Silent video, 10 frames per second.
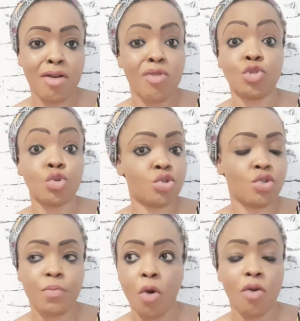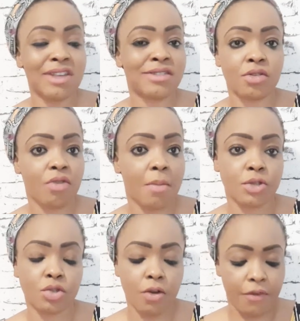YouTube or Instagram or
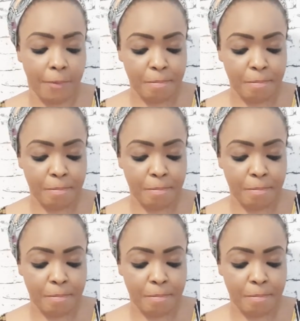stuff.